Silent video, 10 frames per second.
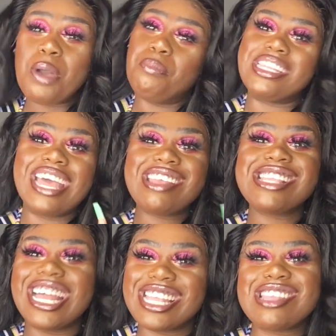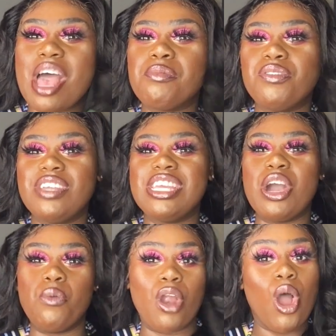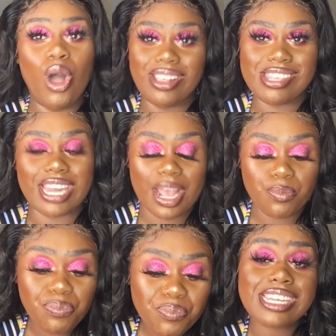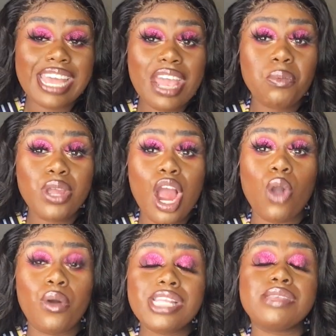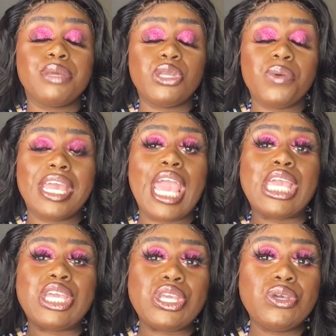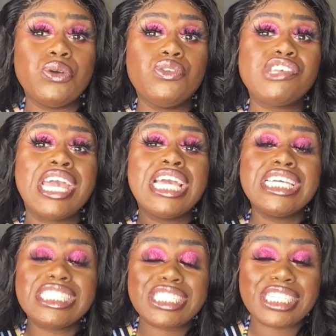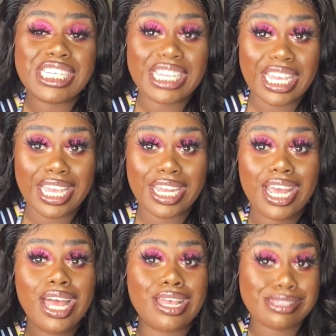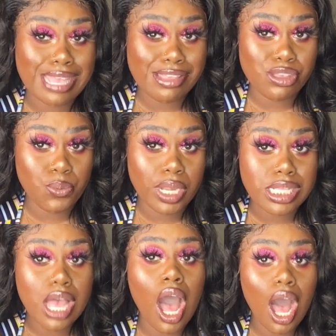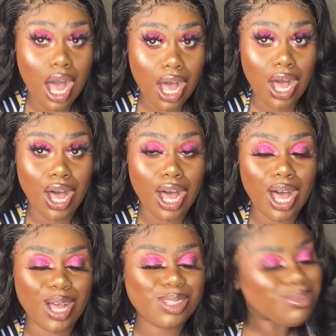But that's not the type of video we're on today. Today we are going to be doing a huge Shein accessories haul.